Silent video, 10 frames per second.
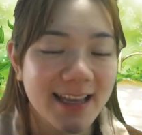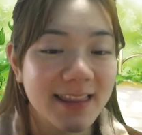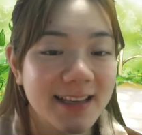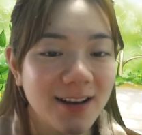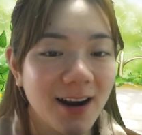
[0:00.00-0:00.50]

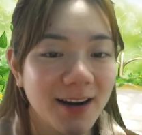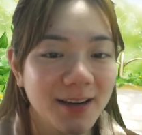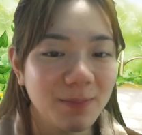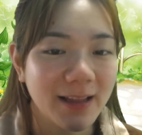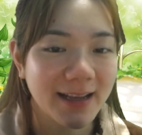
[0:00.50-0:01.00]
These hardy
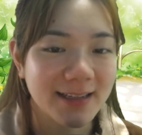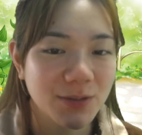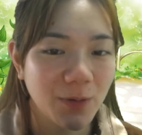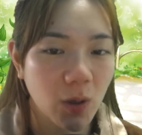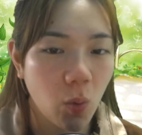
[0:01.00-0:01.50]
plants
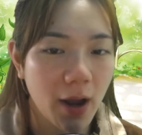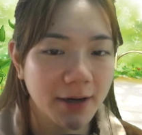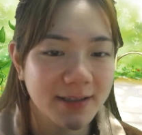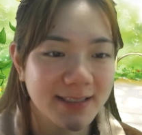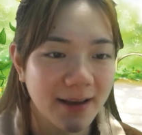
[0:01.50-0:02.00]

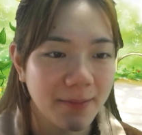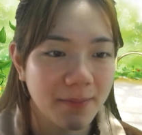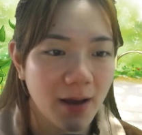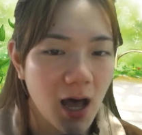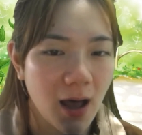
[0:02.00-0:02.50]
require
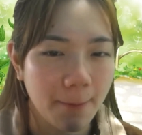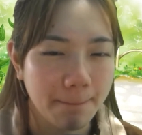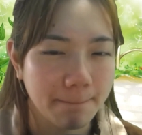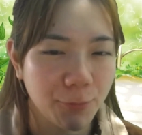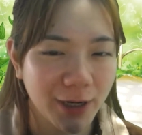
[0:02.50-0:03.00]
some
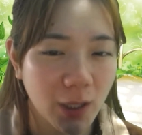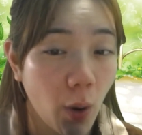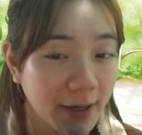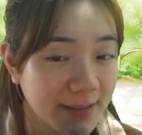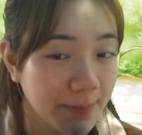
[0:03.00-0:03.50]

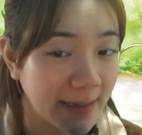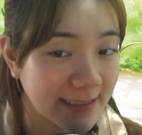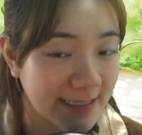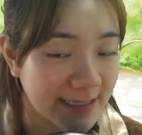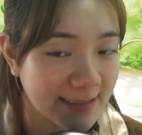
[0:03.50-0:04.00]

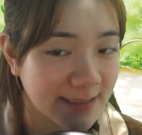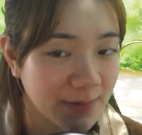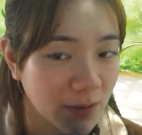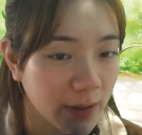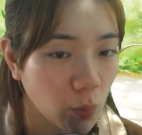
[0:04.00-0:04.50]
maintenance,
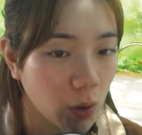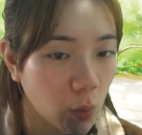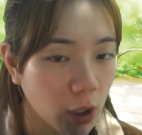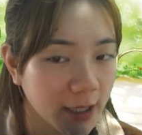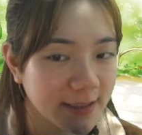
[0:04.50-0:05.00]
but the
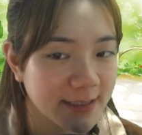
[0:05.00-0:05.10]
reward